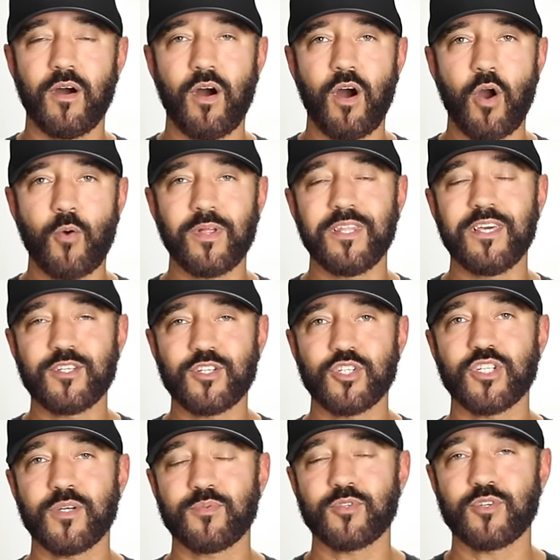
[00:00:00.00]
our
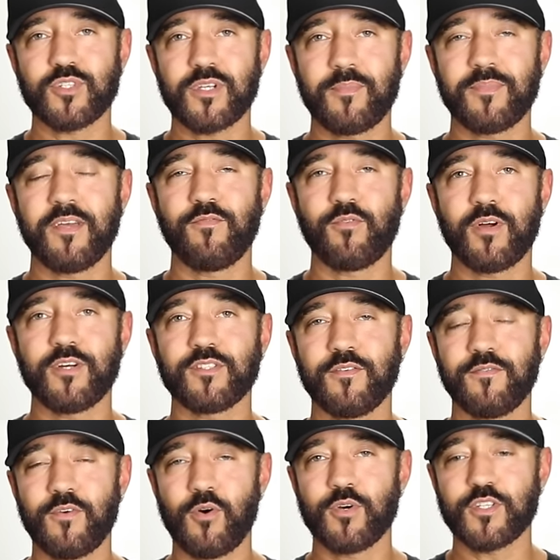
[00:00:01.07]
relationships are something for us to
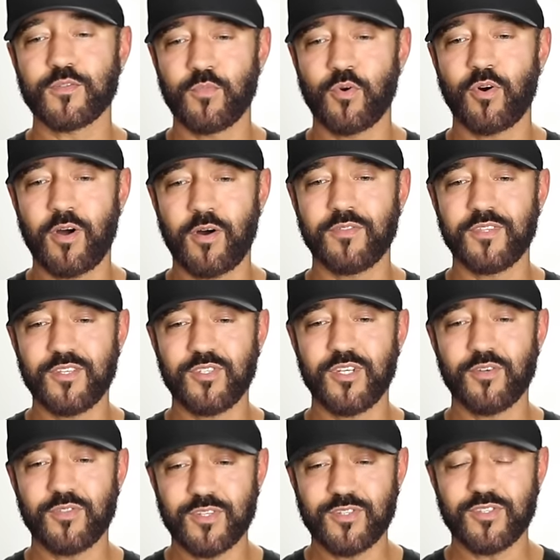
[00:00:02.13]
focus more on this
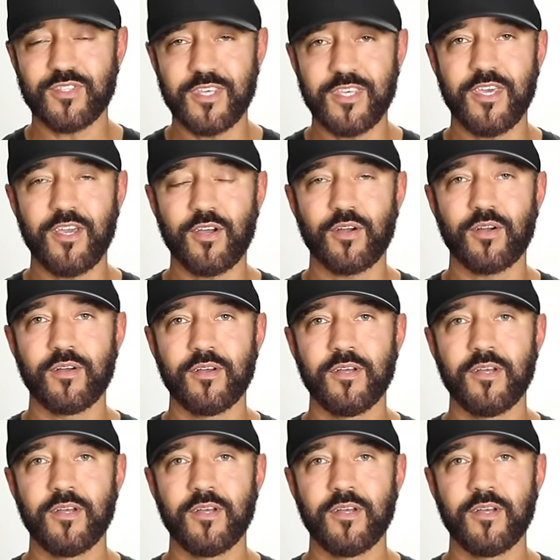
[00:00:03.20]
year. This is the year